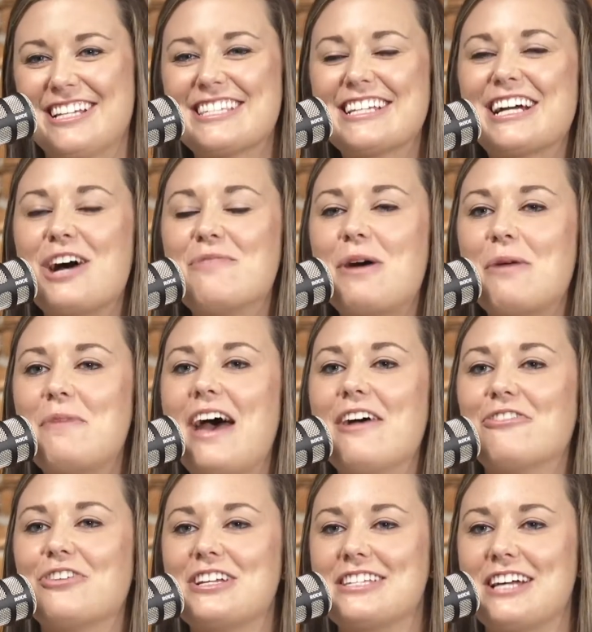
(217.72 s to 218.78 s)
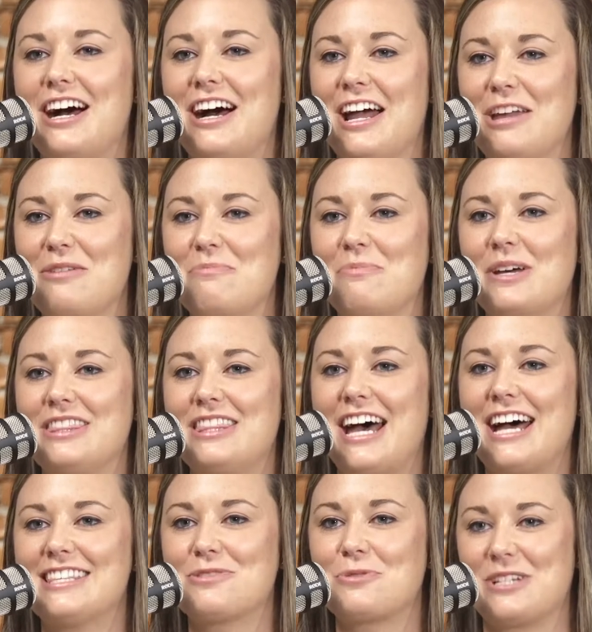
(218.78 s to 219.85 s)
Doesn't come up every time, but
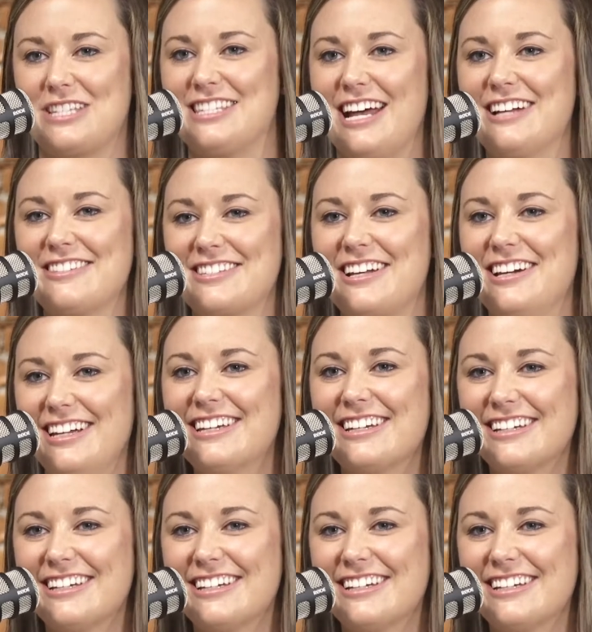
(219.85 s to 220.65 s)
that's what it sounds like.